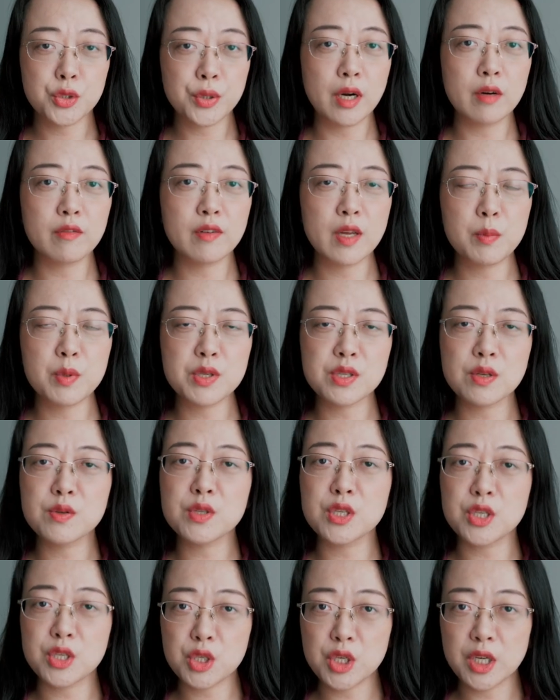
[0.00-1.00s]
12
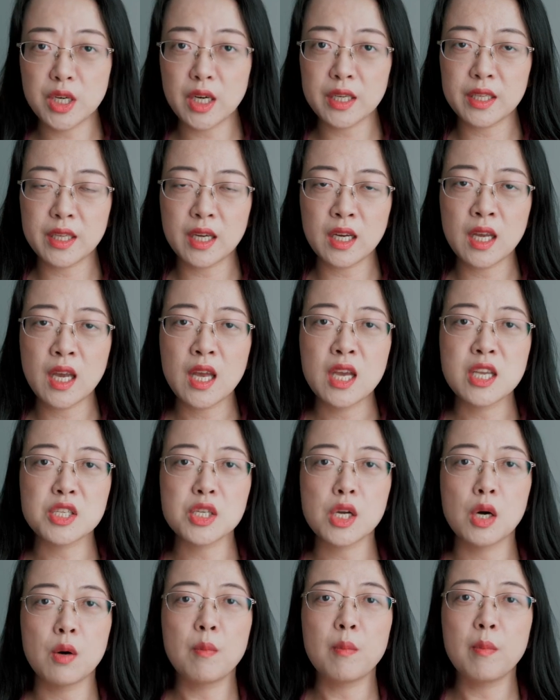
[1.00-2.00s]
episodes in China,
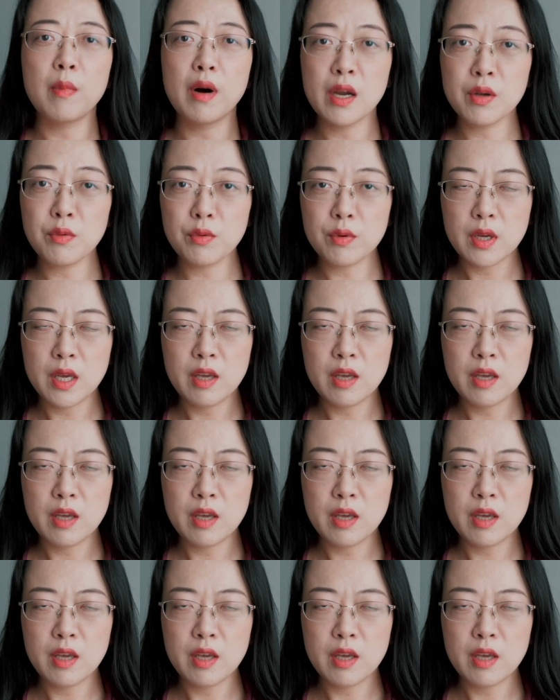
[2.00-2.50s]
so my